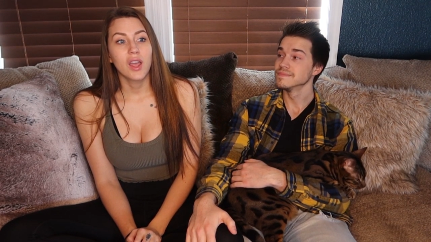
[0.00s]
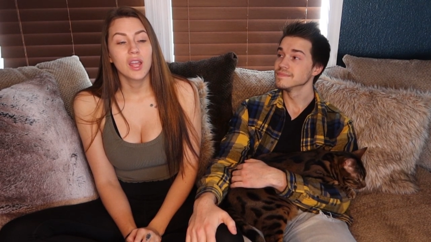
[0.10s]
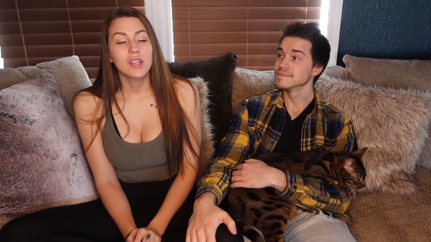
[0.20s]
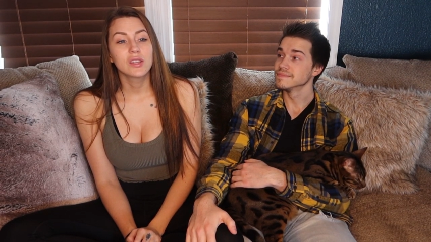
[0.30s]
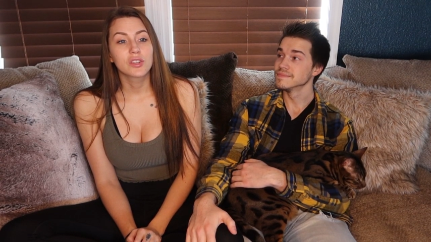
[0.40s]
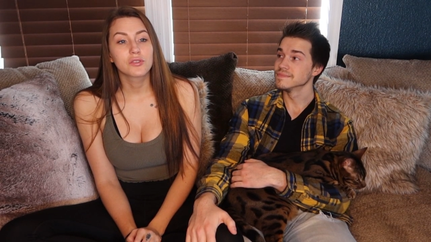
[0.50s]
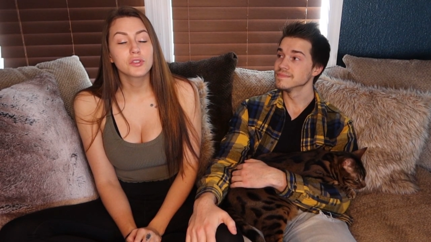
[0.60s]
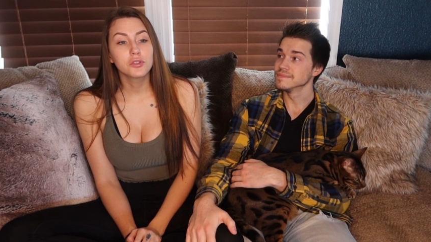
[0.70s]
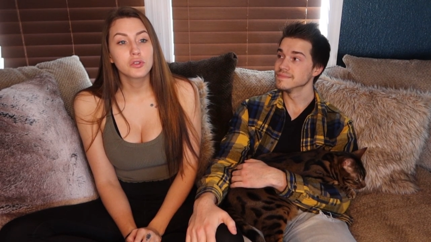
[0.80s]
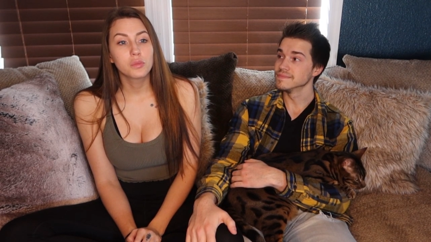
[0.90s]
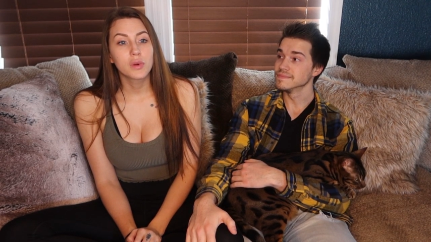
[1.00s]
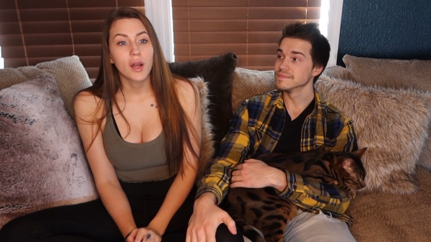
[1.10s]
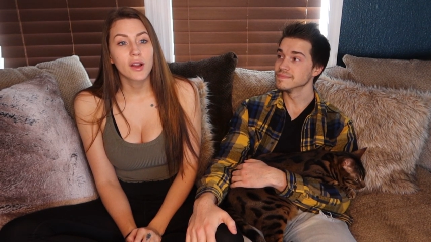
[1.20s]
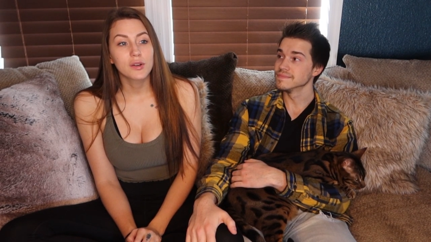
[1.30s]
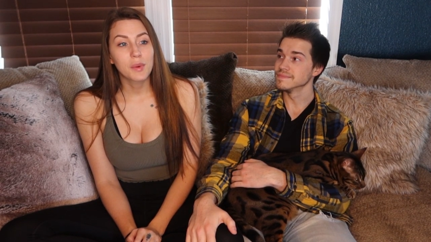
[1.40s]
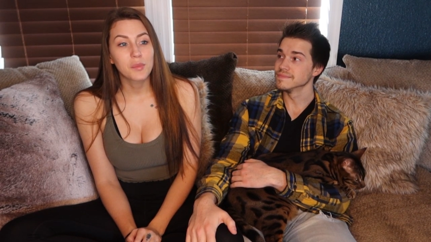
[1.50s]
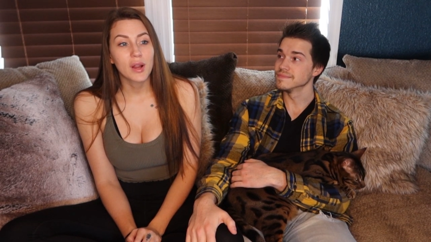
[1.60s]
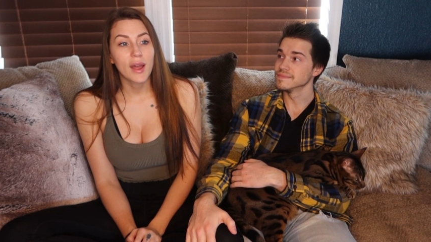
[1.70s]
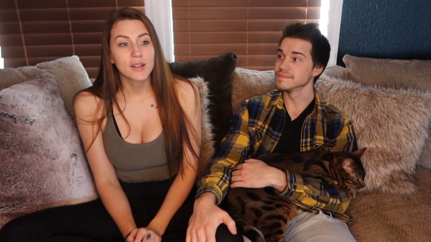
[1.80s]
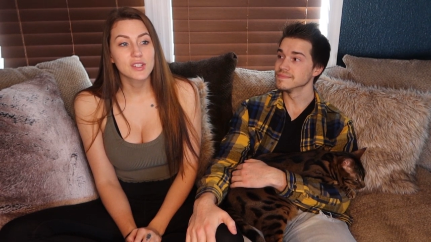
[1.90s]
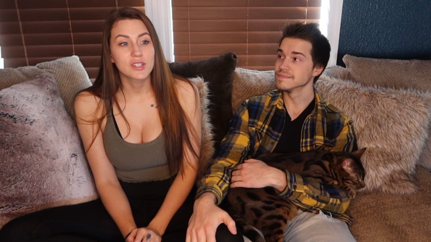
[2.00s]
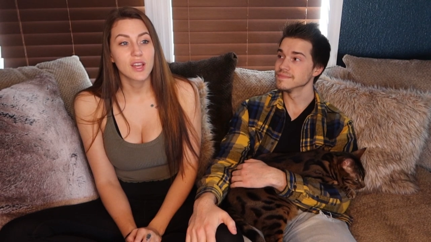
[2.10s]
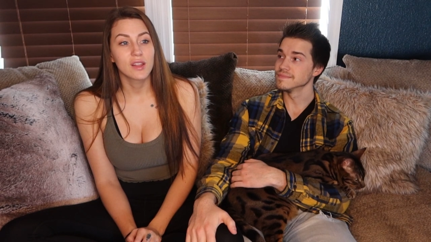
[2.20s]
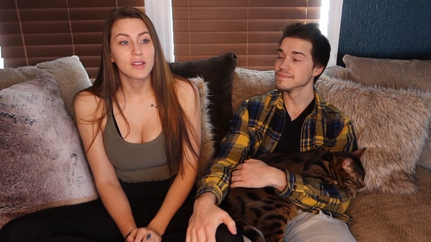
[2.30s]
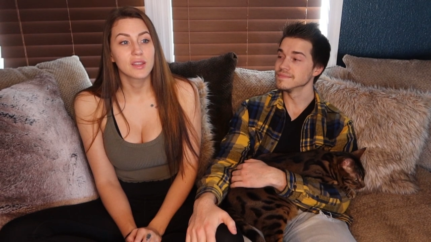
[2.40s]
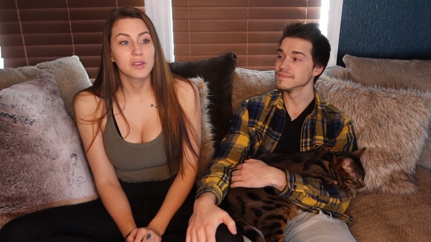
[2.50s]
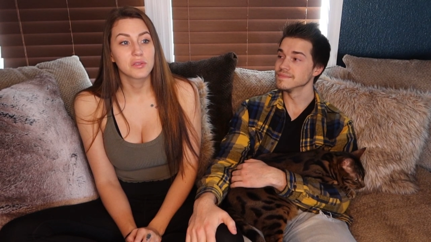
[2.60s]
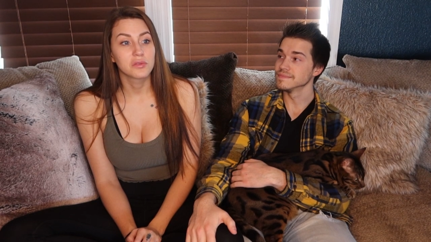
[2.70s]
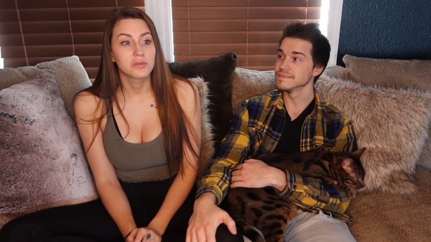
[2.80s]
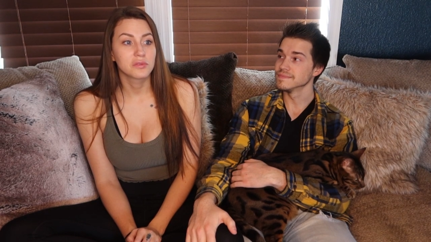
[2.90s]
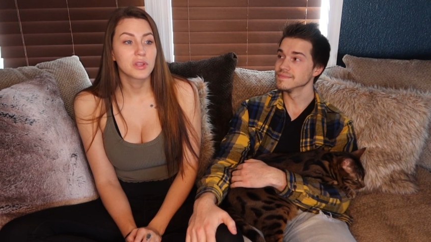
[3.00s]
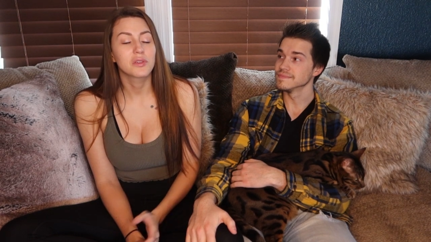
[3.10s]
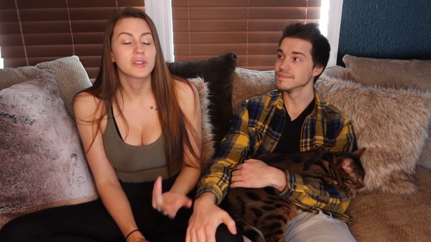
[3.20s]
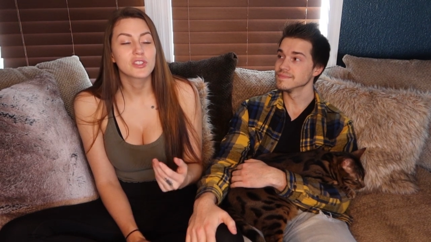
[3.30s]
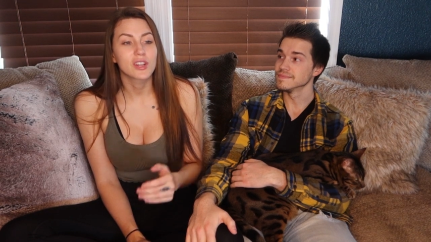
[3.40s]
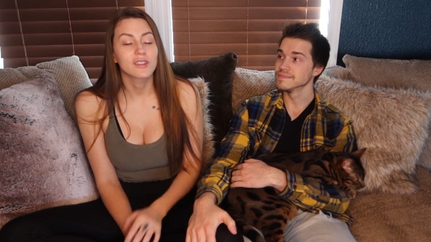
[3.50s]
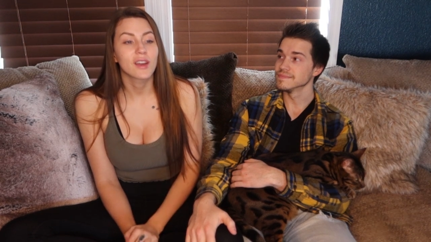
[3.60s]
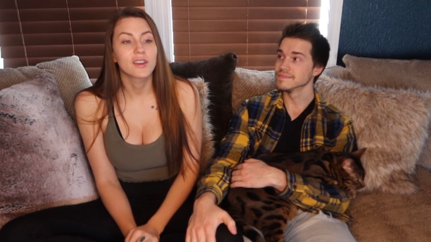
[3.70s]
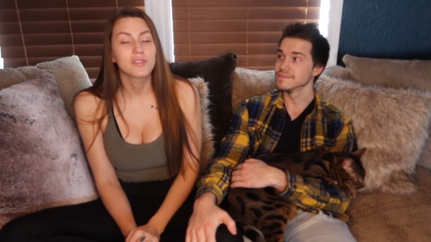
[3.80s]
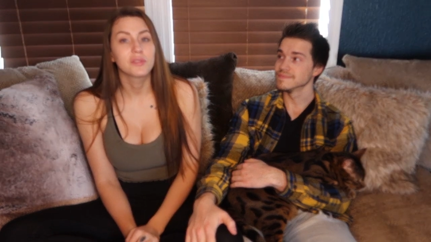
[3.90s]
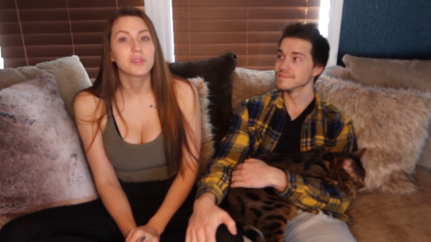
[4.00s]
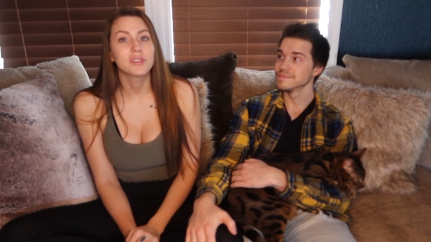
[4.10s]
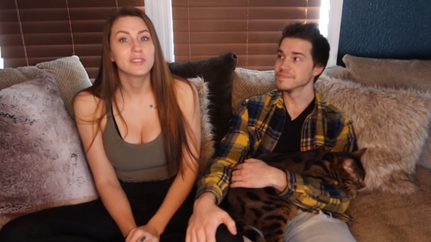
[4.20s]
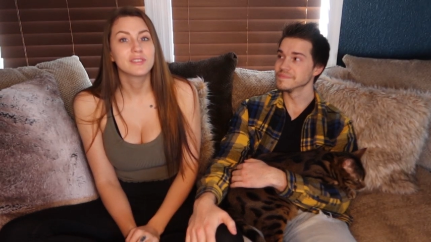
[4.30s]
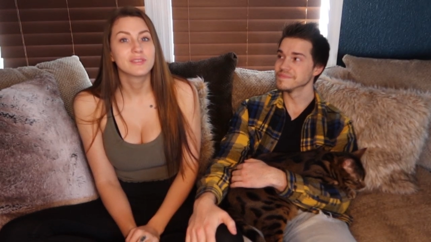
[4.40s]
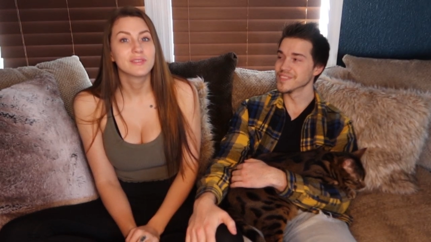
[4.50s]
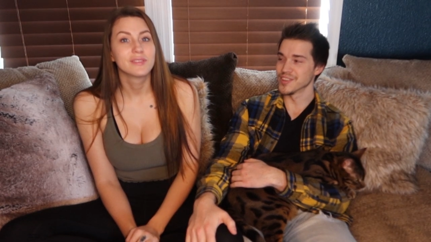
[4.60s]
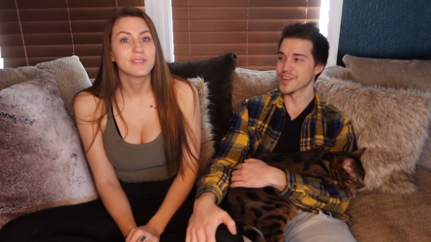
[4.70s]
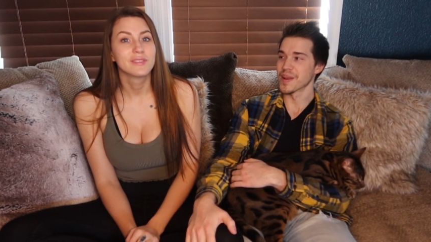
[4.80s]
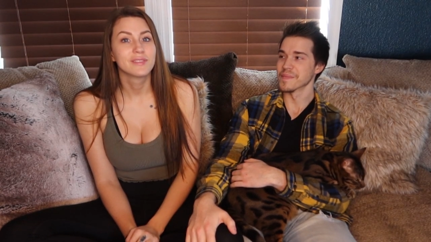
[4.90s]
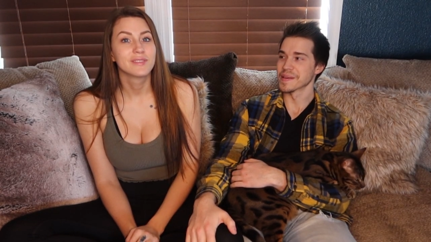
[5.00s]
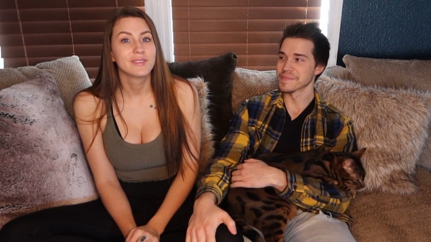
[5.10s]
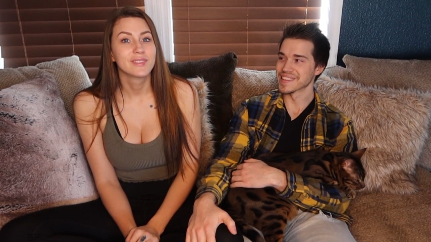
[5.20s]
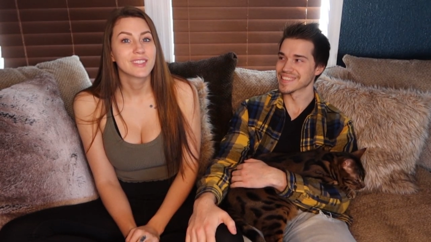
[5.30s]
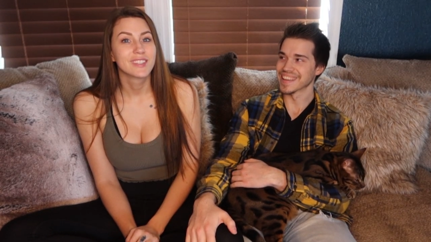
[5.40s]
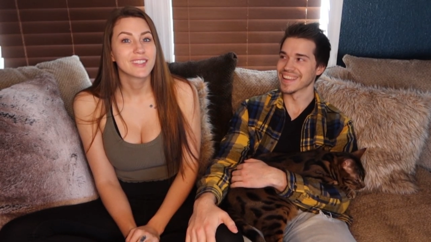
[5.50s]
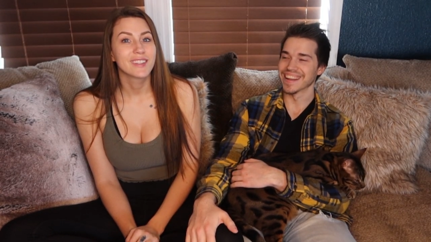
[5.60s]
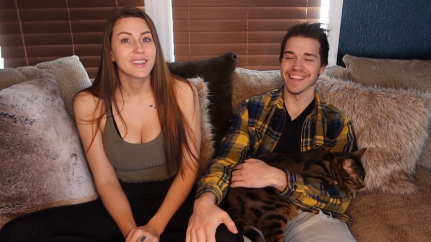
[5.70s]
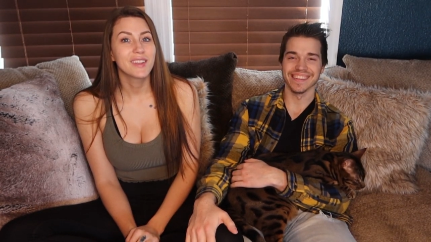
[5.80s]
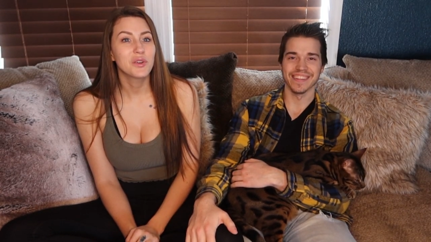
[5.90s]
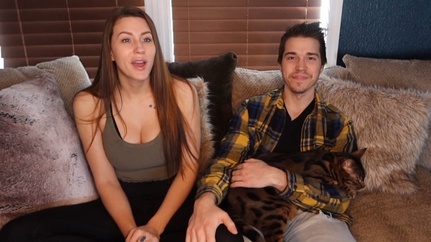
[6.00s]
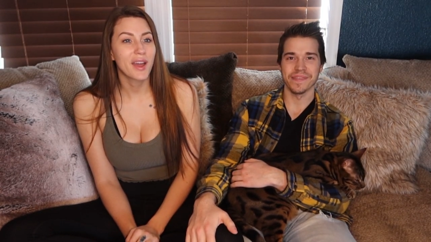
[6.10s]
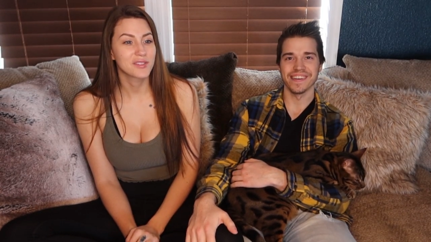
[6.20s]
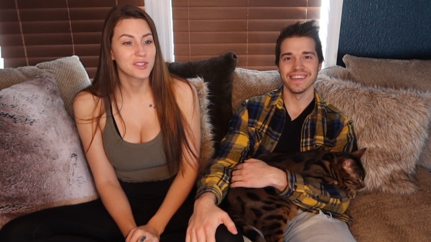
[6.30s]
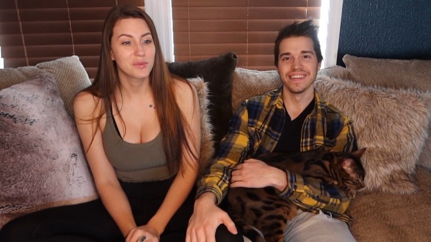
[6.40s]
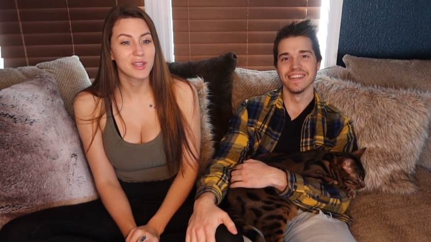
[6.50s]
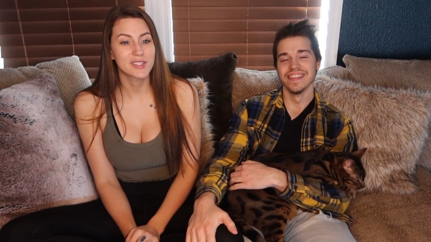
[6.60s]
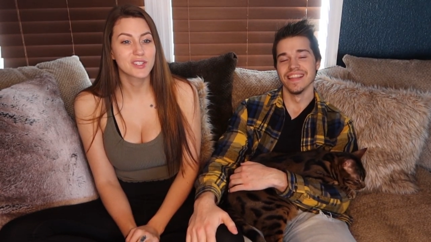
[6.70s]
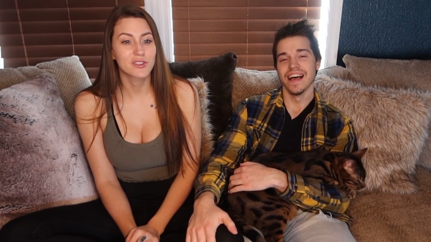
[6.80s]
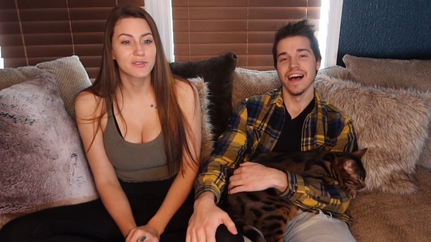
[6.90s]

Speaker 1: in the group I remember Hector telling you you can share that if you want
Speaker 2: you gotta make me say it. I like you that have part. to
Speaker 1: because it's